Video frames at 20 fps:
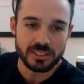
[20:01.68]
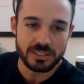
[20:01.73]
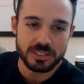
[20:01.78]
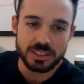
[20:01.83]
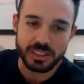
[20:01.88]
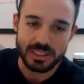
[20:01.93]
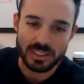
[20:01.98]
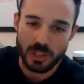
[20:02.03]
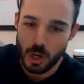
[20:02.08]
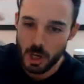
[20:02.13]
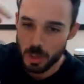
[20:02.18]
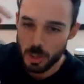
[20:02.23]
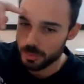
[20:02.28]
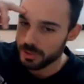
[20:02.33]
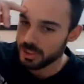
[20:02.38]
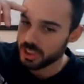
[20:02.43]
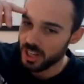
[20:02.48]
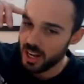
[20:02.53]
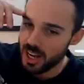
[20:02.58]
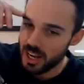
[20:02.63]
because
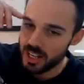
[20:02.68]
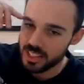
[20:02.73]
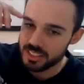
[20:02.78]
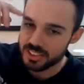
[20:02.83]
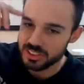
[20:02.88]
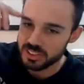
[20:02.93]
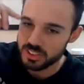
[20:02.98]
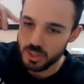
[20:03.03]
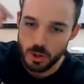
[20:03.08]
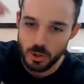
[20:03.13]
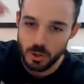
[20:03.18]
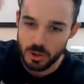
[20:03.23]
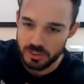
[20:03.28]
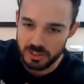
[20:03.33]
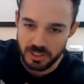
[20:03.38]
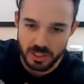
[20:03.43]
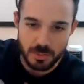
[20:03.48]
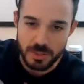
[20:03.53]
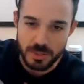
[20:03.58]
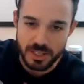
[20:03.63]
arbitrage, it's always
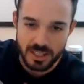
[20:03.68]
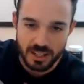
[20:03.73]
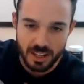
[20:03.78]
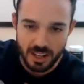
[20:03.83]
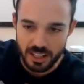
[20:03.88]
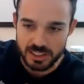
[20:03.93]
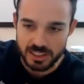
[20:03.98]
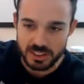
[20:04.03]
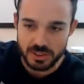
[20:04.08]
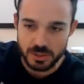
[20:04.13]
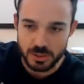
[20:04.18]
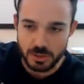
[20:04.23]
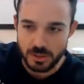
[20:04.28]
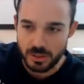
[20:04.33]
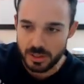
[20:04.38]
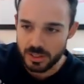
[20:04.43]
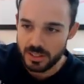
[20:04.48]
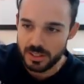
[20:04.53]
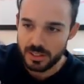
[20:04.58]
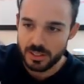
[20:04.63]
going to be a hustle.
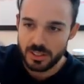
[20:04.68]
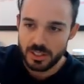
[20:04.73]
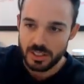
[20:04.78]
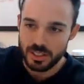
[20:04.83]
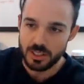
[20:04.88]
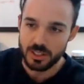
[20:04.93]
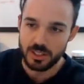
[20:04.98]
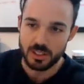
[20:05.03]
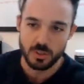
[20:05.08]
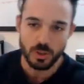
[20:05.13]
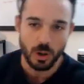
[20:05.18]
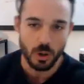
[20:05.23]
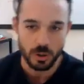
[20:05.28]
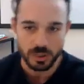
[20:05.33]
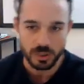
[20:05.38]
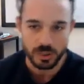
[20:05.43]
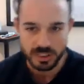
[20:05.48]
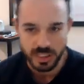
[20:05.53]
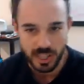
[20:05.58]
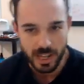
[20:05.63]
You know, you've
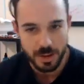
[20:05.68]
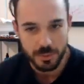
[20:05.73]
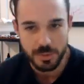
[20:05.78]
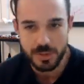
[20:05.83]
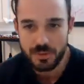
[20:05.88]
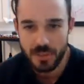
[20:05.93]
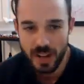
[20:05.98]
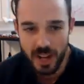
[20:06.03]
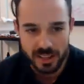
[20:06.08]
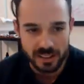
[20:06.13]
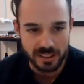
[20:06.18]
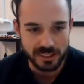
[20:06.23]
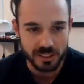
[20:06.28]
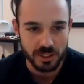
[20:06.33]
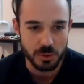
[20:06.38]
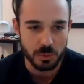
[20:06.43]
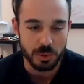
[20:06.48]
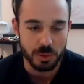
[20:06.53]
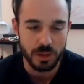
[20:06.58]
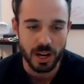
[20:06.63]
always got to be finding
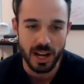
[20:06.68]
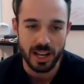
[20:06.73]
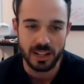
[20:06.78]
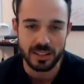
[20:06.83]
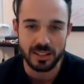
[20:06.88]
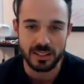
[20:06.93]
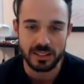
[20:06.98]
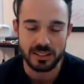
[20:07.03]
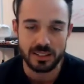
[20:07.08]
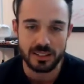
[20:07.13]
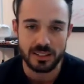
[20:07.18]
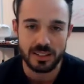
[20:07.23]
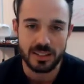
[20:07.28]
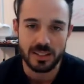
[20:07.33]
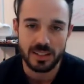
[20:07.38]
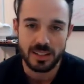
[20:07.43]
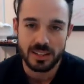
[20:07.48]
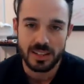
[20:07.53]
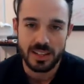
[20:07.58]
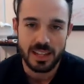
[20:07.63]
new product
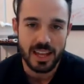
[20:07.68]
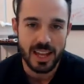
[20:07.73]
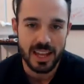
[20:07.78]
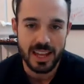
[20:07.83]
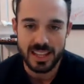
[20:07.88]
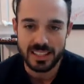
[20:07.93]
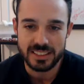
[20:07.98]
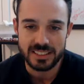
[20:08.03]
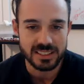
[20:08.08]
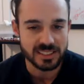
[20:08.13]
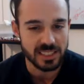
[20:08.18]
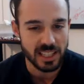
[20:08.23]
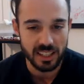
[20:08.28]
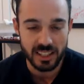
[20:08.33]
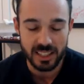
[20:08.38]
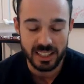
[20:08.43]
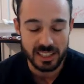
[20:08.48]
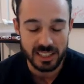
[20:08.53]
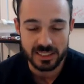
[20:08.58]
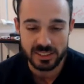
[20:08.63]
and
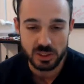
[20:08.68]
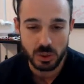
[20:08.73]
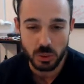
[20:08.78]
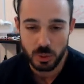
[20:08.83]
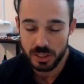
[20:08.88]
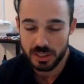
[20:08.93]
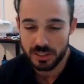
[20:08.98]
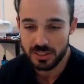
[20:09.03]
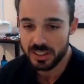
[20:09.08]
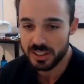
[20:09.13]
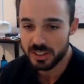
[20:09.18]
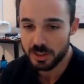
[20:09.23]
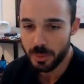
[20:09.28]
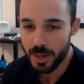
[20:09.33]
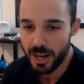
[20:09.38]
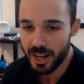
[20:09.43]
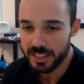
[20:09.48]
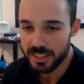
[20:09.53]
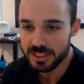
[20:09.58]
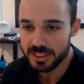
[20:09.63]
selling it as quickly as
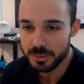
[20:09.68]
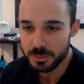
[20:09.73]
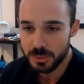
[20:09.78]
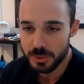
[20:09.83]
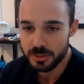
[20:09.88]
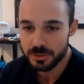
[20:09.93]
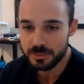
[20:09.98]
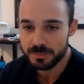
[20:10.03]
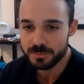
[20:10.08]
possible.